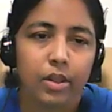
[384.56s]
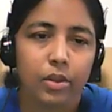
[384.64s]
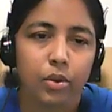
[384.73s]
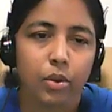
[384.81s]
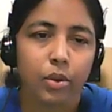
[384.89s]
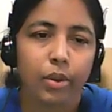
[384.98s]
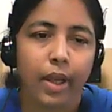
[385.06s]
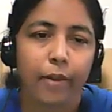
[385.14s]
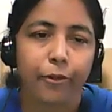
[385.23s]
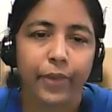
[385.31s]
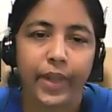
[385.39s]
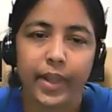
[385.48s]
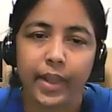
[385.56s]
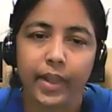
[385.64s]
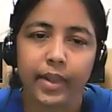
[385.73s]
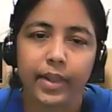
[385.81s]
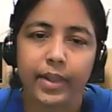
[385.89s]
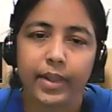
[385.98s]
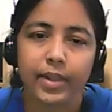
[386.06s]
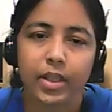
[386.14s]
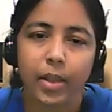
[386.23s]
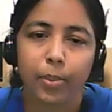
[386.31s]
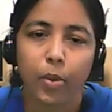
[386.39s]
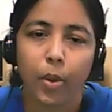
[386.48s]
So amphitrite, it is
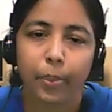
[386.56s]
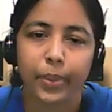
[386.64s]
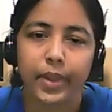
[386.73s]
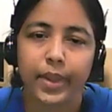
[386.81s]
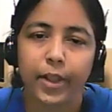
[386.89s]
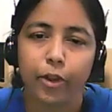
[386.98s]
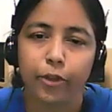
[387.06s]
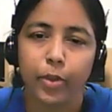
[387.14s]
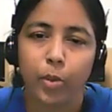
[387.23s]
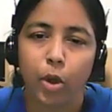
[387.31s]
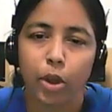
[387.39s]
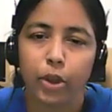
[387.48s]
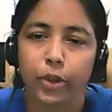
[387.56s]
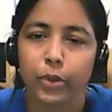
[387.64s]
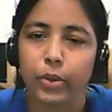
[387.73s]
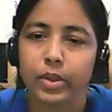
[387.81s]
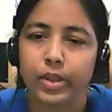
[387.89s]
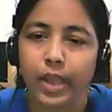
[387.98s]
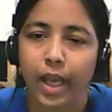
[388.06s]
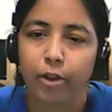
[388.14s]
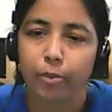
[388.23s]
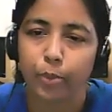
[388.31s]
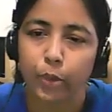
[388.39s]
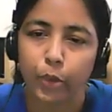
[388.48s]
the property of a molecules have
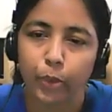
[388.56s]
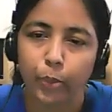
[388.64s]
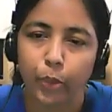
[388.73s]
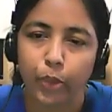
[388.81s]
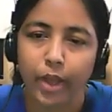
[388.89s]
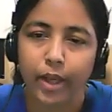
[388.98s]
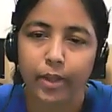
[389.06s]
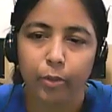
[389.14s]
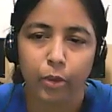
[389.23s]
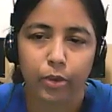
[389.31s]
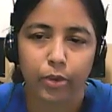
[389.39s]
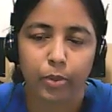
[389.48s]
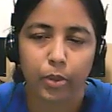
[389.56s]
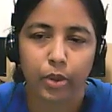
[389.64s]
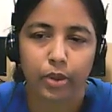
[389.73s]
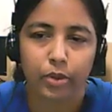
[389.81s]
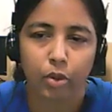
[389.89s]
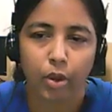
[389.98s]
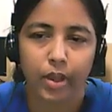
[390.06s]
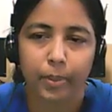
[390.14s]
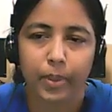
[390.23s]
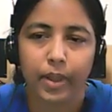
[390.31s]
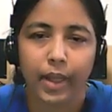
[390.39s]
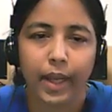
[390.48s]
both polar, water
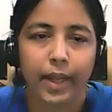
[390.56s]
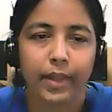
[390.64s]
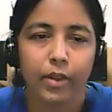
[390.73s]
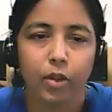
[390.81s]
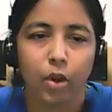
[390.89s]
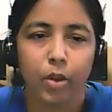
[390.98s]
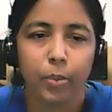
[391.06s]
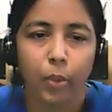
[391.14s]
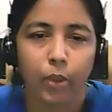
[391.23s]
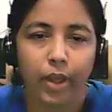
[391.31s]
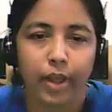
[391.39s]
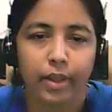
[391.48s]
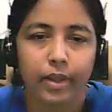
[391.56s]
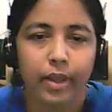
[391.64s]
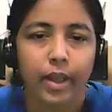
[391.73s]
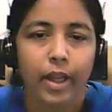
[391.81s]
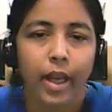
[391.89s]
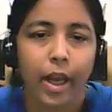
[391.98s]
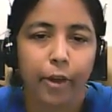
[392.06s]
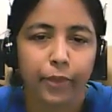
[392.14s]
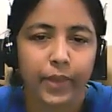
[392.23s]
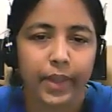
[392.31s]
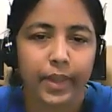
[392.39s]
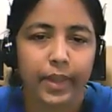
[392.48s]
soluble and non-polar
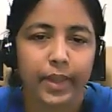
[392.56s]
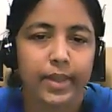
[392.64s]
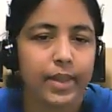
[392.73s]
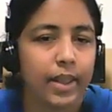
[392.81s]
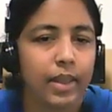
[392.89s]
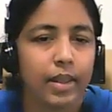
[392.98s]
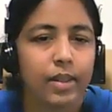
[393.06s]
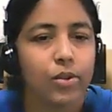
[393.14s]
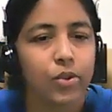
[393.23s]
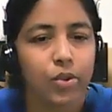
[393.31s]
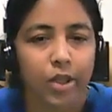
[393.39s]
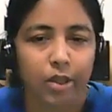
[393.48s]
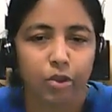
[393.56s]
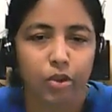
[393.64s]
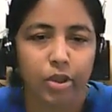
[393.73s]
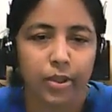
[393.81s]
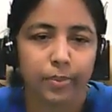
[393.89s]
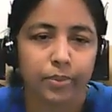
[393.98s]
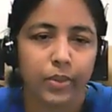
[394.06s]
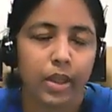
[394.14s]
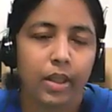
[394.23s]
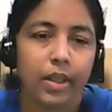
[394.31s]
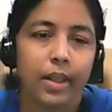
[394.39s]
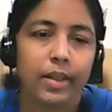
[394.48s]
affinities in its structure.
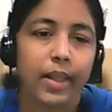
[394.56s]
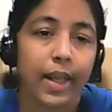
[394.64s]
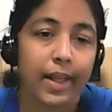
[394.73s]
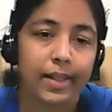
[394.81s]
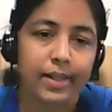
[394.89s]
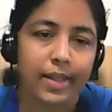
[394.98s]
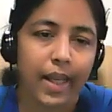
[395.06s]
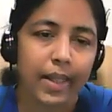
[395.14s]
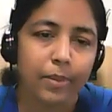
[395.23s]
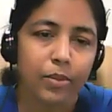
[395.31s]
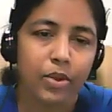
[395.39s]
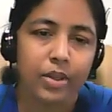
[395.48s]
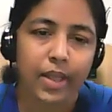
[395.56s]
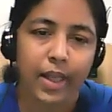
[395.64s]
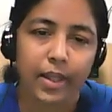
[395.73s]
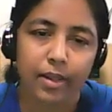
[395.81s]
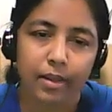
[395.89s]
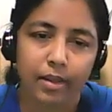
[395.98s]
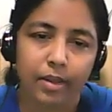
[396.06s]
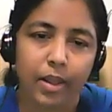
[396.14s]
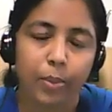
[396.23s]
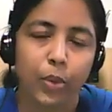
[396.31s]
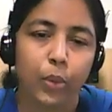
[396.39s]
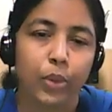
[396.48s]
The enzymes, that the
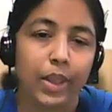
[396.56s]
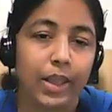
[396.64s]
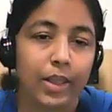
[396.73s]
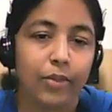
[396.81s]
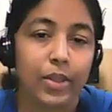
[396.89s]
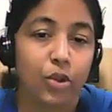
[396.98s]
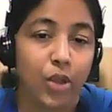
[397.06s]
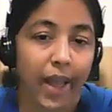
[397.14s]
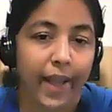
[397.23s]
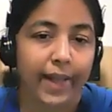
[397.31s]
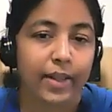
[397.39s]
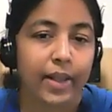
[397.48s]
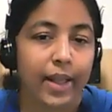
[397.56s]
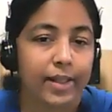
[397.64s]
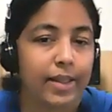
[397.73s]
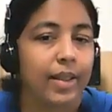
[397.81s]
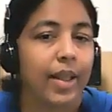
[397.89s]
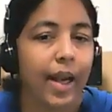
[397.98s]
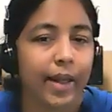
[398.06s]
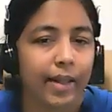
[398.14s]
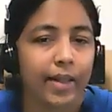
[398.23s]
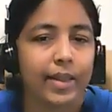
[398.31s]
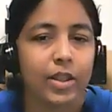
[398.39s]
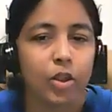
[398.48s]
protein which act as a
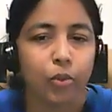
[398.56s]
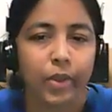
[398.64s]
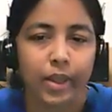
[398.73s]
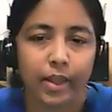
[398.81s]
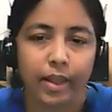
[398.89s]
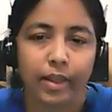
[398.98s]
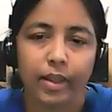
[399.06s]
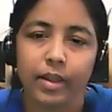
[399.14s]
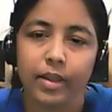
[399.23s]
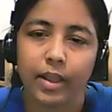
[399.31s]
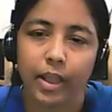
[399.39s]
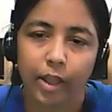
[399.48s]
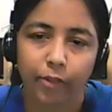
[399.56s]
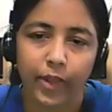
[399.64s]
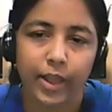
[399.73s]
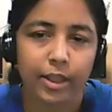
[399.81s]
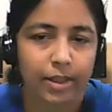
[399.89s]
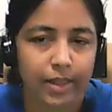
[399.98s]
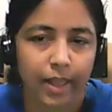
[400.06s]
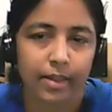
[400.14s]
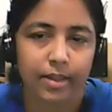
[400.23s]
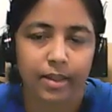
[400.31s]
catalyst within a living cell